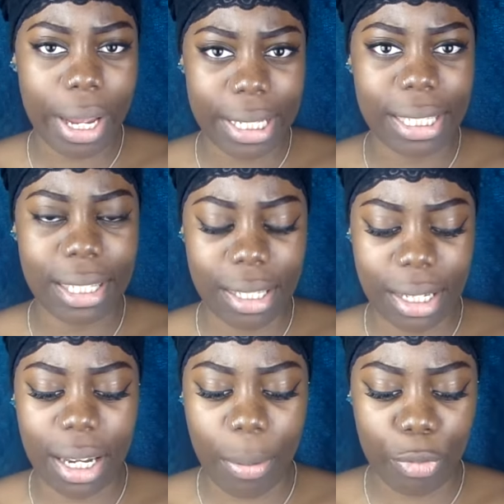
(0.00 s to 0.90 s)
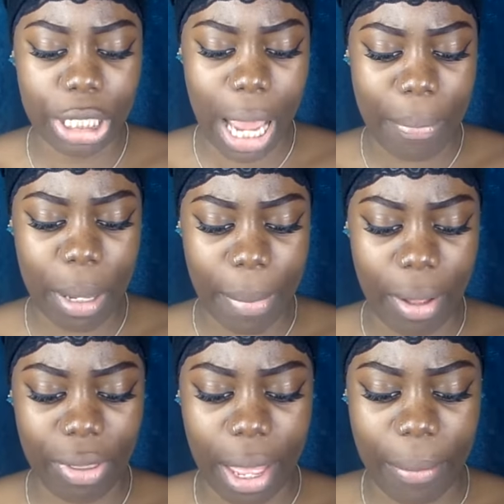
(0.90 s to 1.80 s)
consistent and I'm really happy
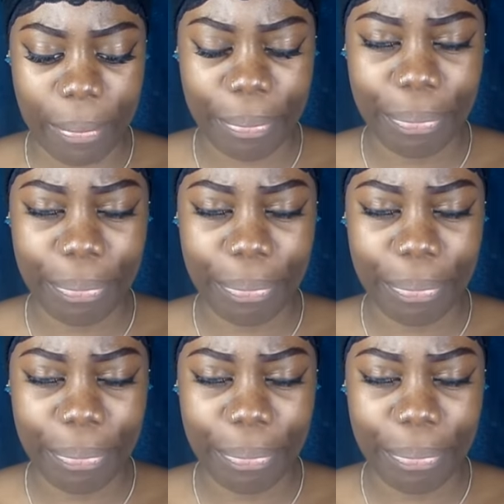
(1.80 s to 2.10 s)
about that.